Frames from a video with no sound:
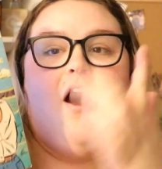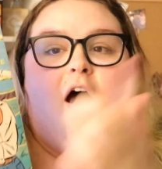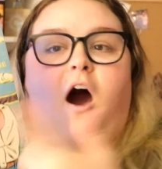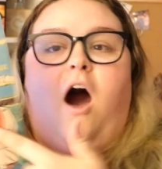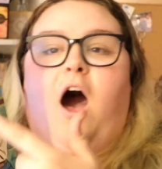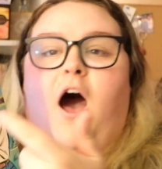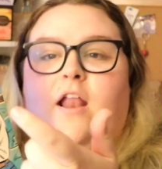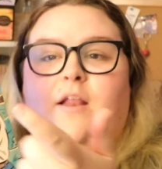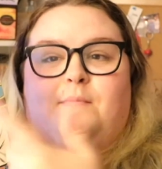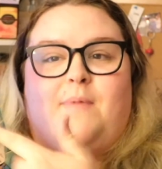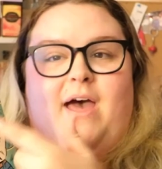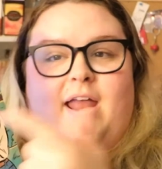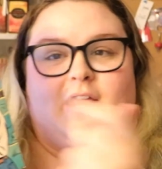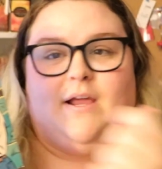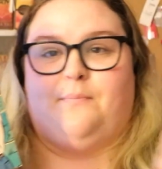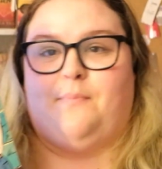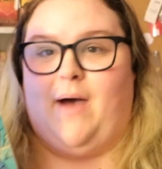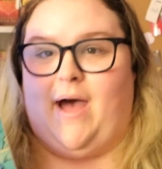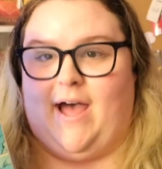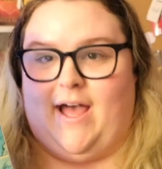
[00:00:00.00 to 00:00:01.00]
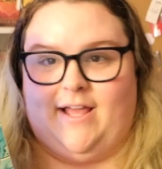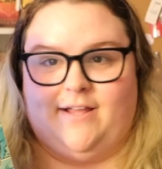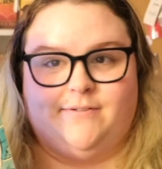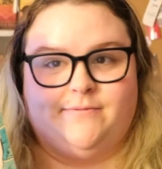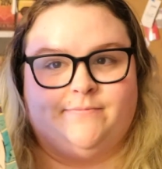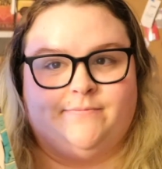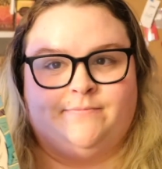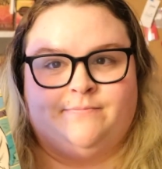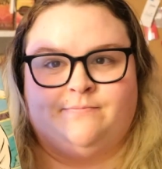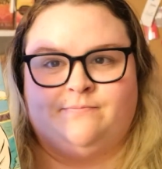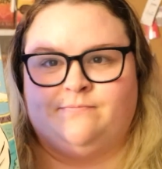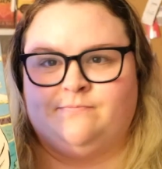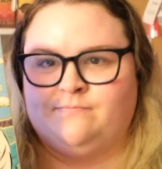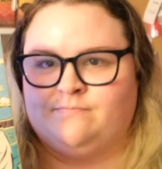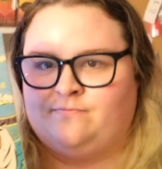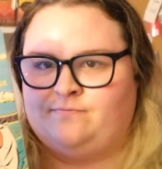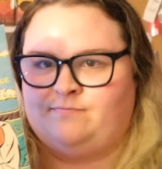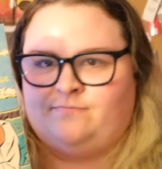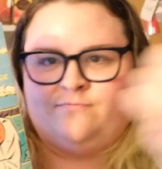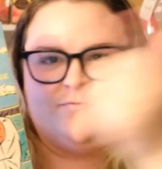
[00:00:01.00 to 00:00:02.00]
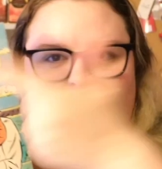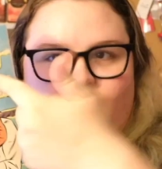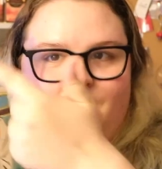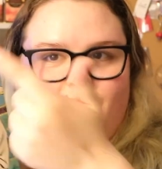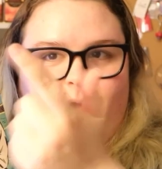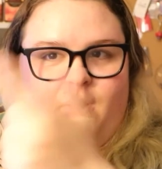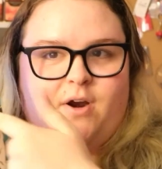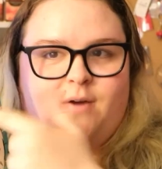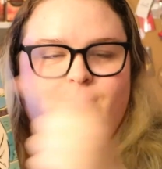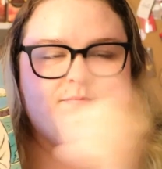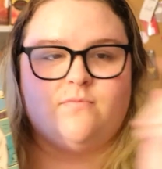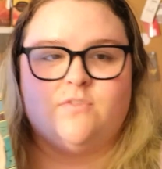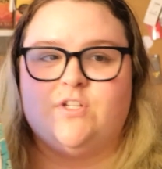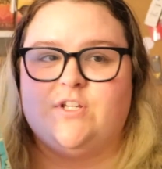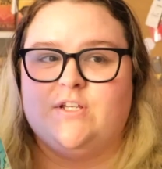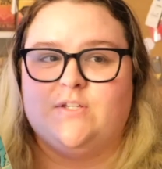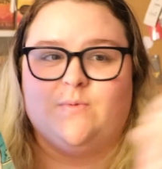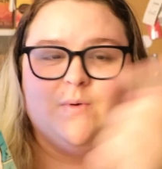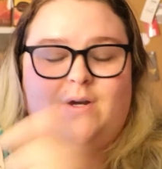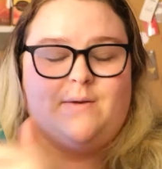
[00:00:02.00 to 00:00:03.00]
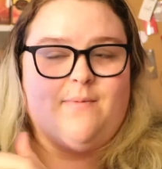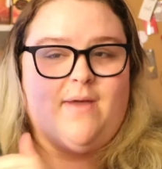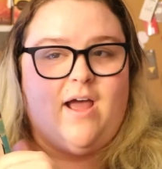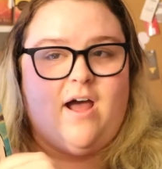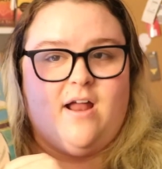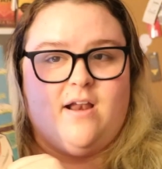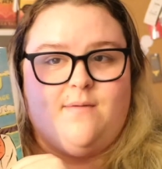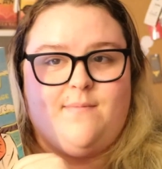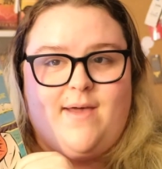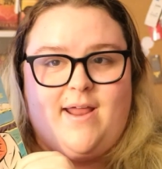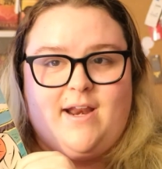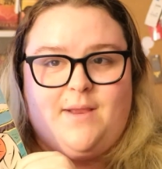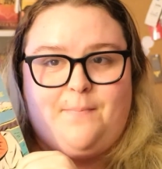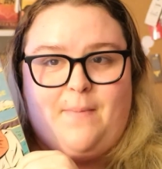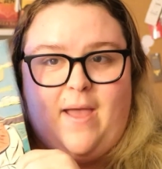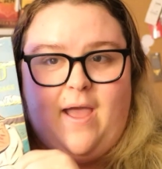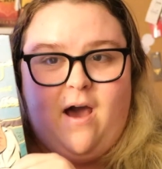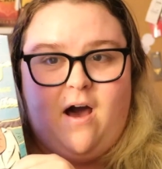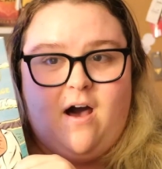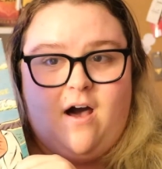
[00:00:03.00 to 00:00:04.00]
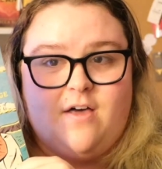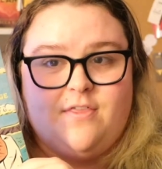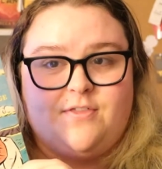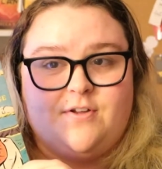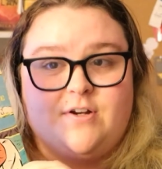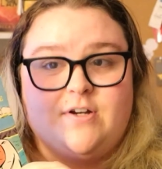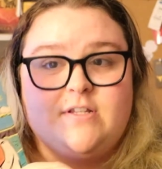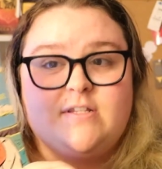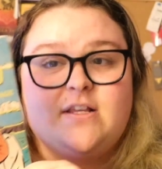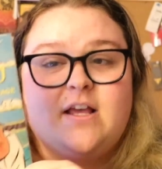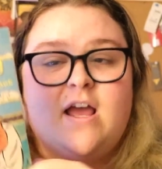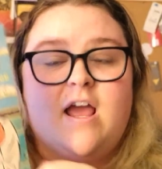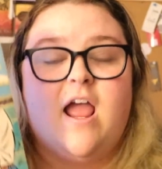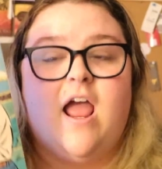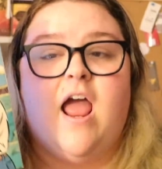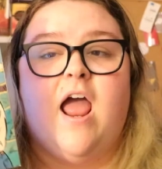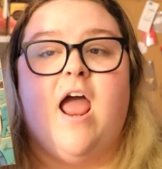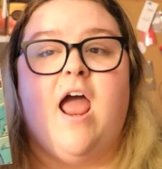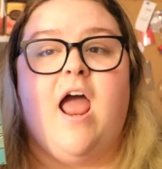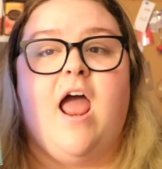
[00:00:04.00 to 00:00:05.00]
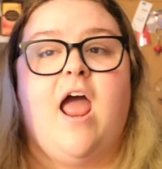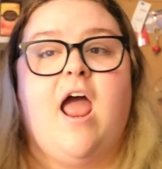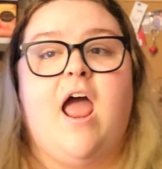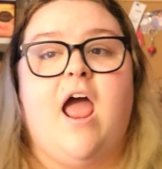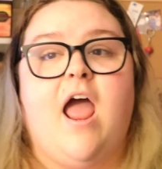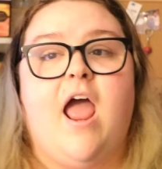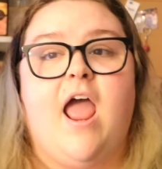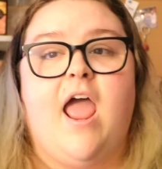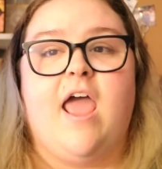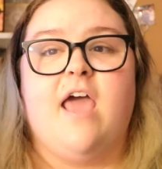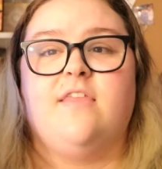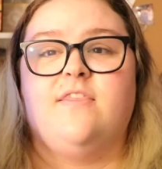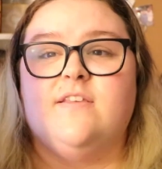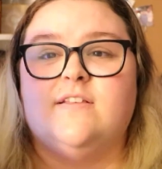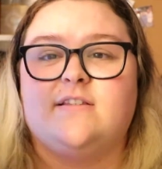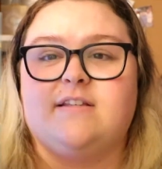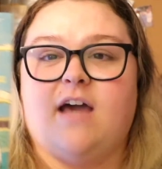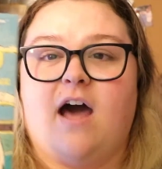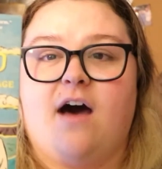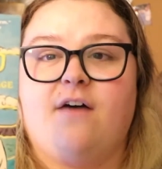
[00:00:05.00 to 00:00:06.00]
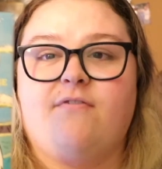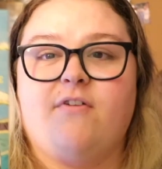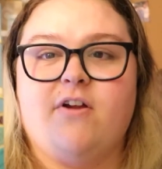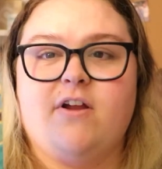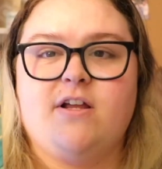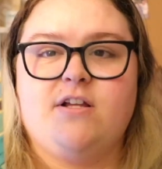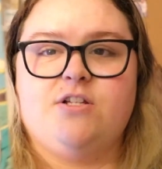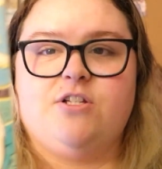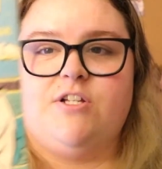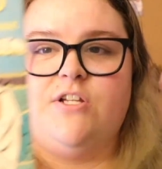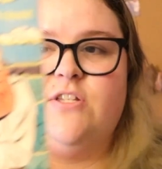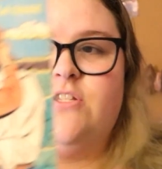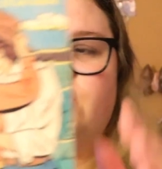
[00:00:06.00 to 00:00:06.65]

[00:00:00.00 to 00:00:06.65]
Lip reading: Automatic buy from her. She's one of my automatic buy authors. And this cover is just